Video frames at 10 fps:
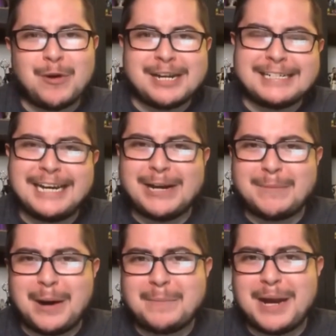you wanted to
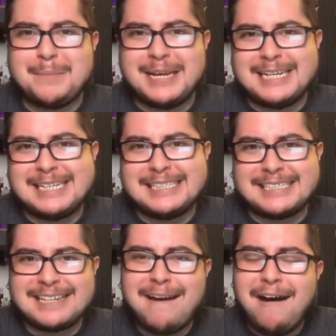hear about my
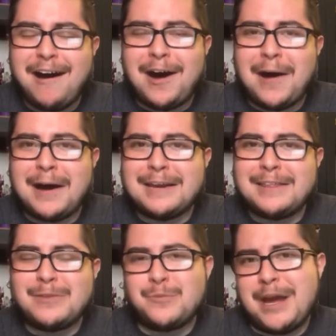opinions
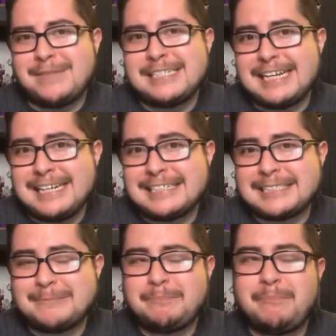on the Wave
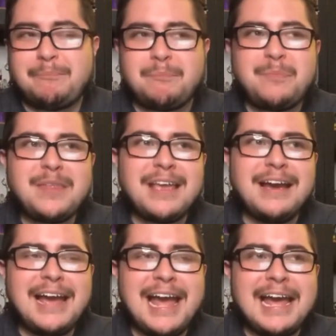6.
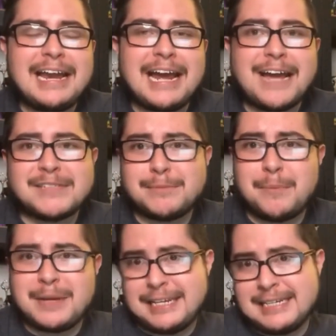And I have some
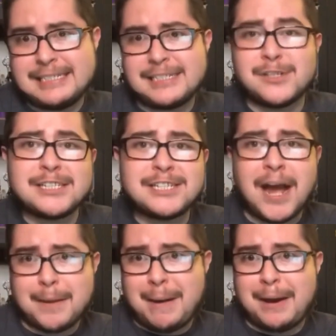opinions, so let's
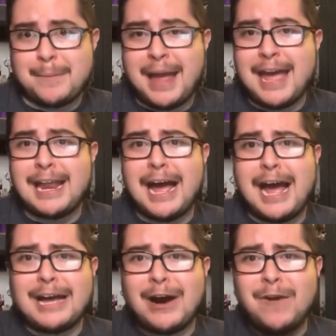talk about them. And
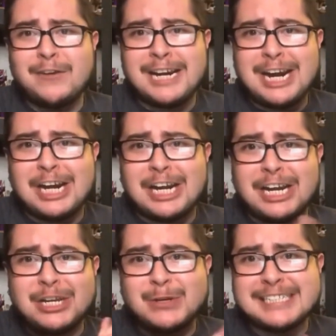over
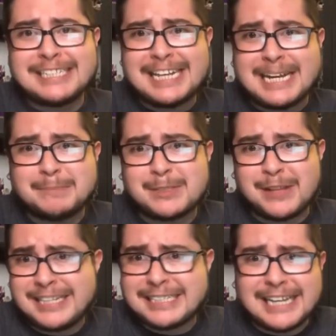here, you can see them,
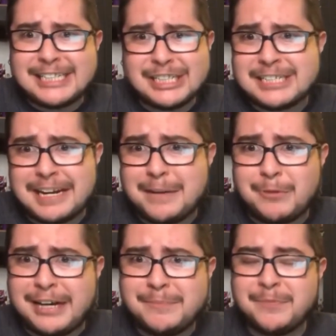so that's a good
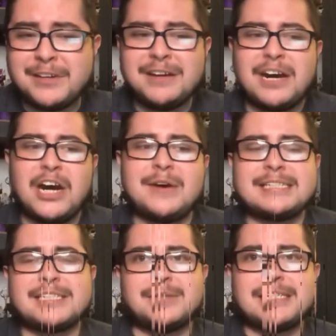time, right?
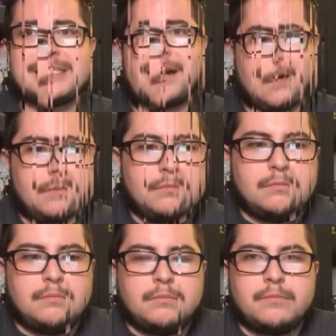Alright, so let's talk about
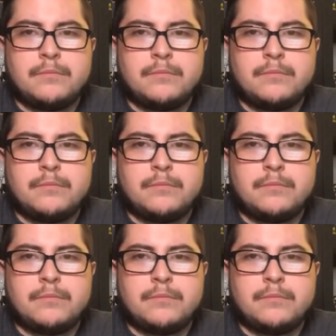them.